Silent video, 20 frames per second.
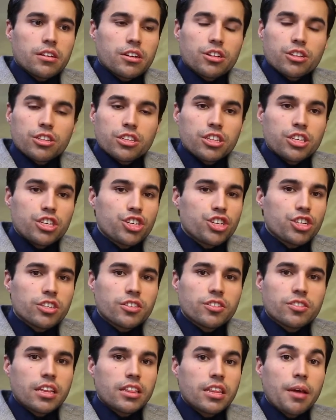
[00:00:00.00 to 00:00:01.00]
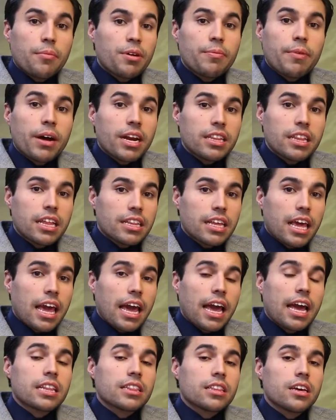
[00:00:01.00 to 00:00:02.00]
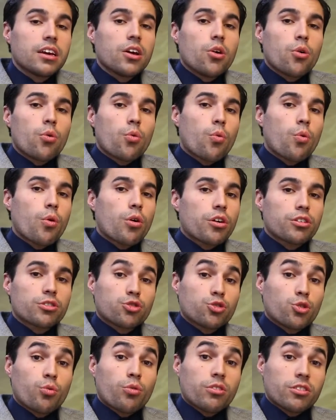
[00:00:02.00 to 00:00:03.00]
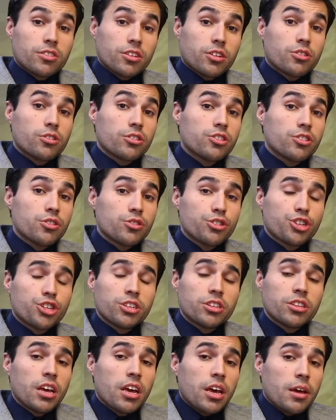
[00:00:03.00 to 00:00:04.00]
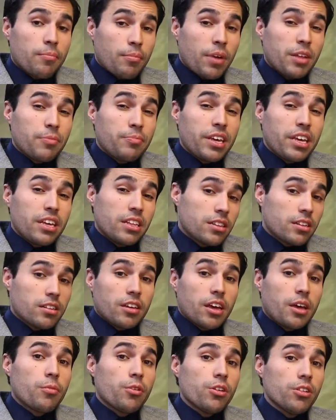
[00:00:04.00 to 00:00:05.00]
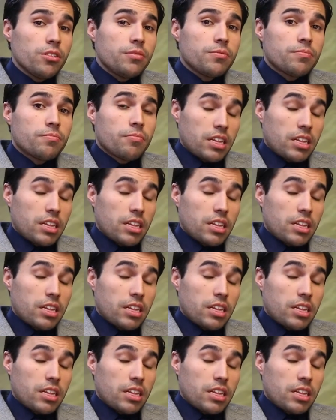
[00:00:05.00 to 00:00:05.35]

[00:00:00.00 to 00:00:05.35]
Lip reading: clinicians, and everybody that can work towards a good solution might be in the table.